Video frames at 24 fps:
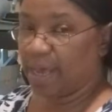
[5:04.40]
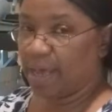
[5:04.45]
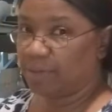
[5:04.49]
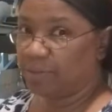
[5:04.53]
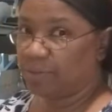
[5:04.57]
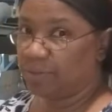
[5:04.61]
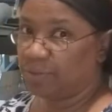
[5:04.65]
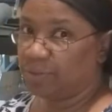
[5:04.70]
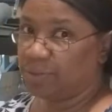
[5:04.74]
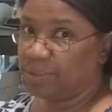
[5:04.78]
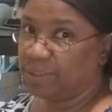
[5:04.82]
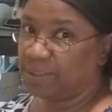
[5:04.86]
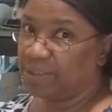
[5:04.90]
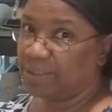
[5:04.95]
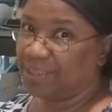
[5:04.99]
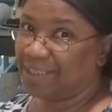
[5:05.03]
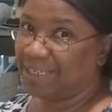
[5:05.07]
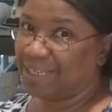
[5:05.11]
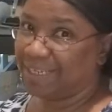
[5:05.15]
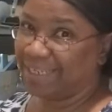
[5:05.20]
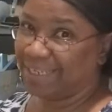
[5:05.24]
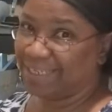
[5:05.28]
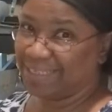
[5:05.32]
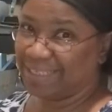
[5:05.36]
do this until I
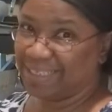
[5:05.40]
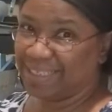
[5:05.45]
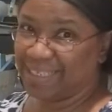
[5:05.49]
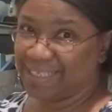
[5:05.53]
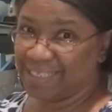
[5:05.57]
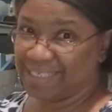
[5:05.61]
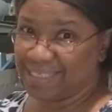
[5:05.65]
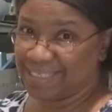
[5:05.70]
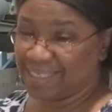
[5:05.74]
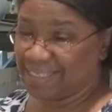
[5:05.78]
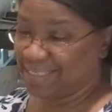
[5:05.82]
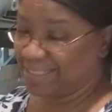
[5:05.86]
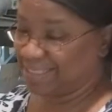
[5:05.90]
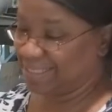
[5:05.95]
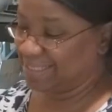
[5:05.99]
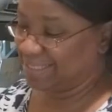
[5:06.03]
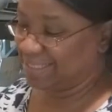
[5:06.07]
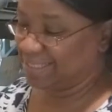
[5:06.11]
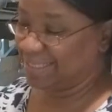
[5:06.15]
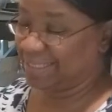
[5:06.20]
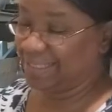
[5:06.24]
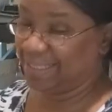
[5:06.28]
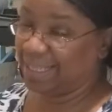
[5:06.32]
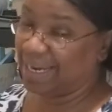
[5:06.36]
get the
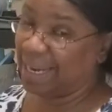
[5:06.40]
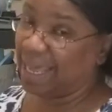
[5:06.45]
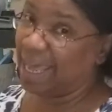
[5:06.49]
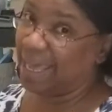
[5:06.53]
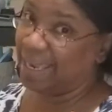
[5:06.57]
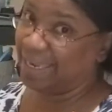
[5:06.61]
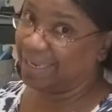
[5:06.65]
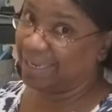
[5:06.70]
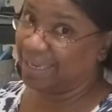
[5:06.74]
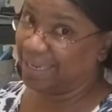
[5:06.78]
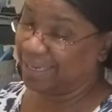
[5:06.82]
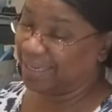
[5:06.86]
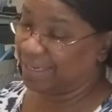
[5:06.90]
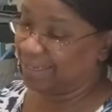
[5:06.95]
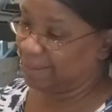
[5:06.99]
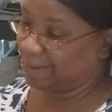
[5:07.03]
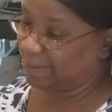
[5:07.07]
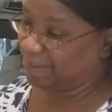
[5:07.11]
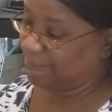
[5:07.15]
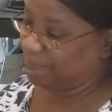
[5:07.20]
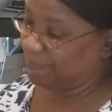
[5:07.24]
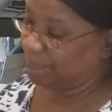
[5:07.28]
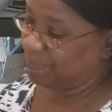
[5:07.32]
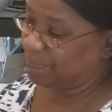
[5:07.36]
consistency that I like.
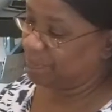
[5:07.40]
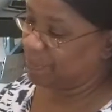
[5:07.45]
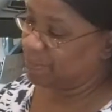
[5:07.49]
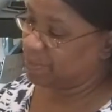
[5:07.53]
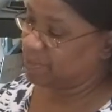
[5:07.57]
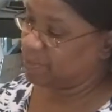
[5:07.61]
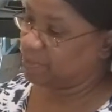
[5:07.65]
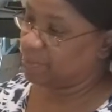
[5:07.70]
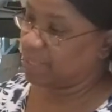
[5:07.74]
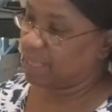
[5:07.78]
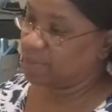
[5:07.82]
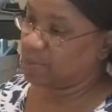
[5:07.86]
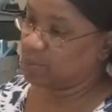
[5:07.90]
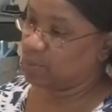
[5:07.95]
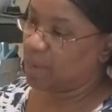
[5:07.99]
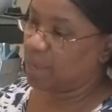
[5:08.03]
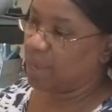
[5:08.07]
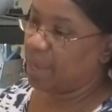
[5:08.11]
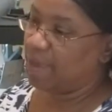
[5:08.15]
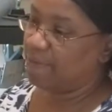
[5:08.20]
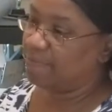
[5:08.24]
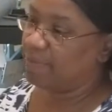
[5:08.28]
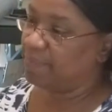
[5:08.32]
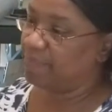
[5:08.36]
So that's why I
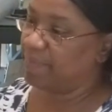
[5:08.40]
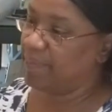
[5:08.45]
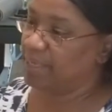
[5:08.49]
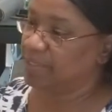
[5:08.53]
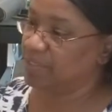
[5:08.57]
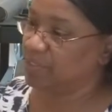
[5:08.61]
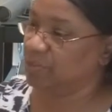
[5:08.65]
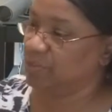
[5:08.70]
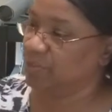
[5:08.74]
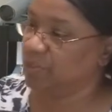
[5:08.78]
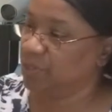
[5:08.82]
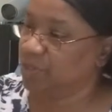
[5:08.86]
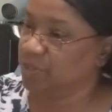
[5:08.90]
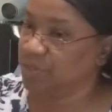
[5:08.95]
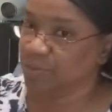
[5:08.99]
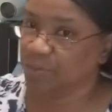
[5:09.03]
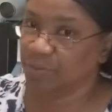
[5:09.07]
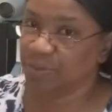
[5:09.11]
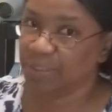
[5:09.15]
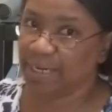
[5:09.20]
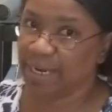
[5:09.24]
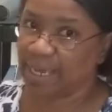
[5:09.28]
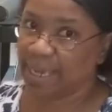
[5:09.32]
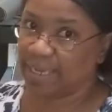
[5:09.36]
have the mason jar, so
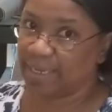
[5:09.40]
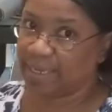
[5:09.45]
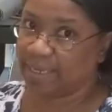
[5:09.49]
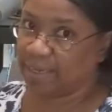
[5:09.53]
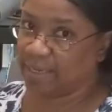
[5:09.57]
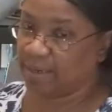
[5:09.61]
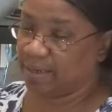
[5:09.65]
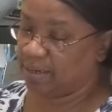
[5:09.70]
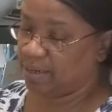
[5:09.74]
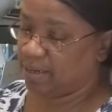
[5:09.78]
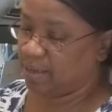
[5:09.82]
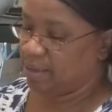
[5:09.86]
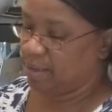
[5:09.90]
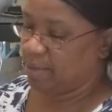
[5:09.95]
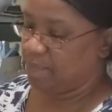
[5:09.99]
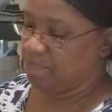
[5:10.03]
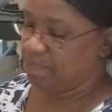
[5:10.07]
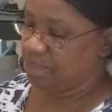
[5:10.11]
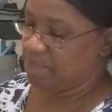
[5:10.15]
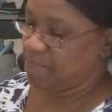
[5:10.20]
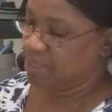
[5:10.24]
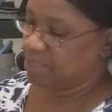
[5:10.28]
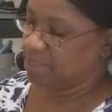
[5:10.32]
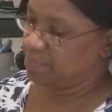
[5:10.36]
that I can
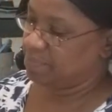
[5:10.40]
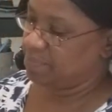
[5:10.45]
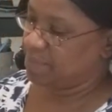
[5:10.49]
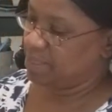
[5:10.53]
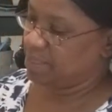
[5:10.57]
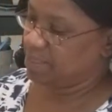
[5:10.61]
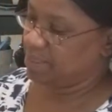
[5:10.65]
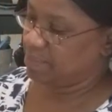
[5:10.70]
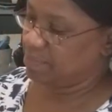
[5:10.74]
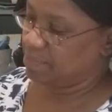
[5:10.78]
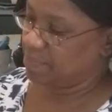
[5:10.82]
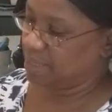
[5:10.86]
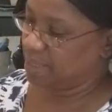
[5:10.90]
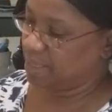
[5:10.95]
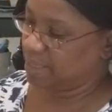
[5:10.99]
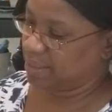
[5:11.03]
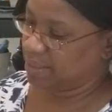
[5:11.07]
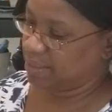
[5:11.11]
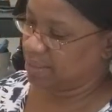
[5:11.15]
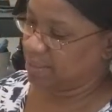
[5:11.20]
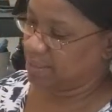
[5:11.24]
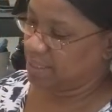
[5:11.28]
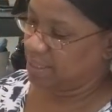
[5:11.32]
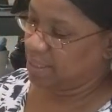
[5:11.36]
mix, mix, and
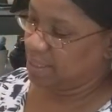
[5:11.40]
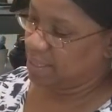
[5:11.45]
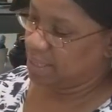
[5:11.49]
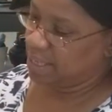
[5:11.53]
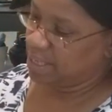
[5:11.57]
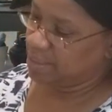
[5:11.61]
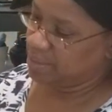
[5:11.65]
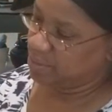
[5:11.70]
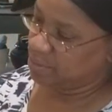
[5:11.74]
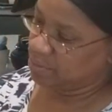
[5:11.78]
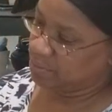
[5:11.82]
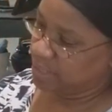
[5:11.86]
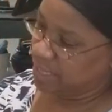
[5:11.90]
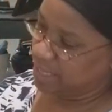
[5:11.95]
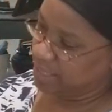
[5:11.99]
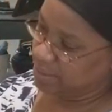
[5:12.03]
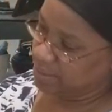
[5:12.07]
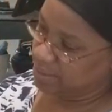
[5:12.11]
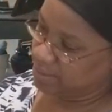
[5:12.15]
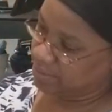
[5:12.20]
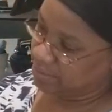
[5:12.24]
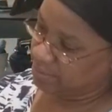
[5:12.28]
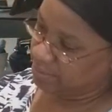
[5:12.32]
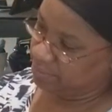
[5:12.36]
mix. And so
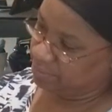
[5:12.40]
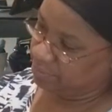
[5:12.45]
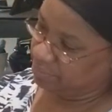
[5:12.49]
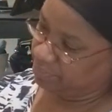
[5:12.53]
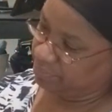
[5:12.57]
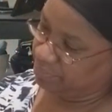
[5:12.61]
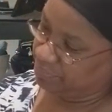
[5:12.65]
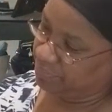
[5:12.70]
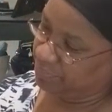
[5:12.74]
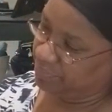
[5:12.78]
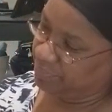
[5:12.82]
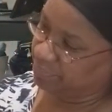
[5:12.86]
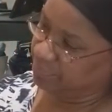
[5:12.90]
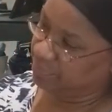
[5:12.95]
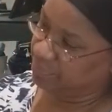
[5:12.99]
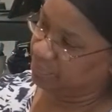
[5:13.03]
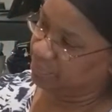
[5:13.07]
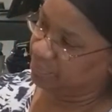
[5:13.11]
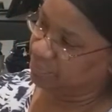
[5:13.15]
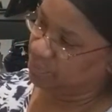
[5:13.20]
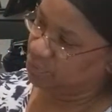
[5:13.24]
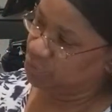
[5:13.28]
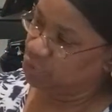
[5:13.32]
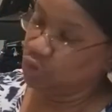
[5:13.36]
that's
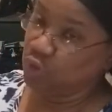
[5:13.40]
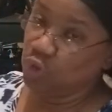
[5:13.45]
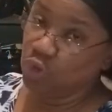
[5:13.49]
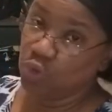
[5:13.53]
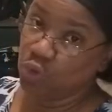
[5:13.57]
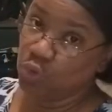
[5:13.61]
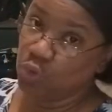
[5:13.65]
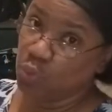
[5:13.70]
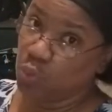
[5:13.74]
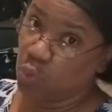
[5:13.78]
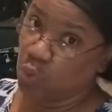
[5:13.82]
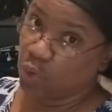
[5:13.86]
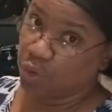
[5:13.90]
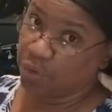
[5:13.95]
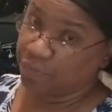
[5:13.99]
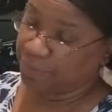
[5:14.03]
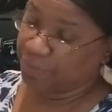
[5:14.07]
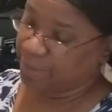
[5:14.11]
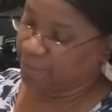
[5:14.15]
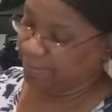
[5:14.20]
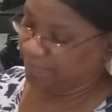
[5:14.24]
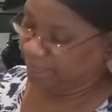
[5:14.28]
too watery.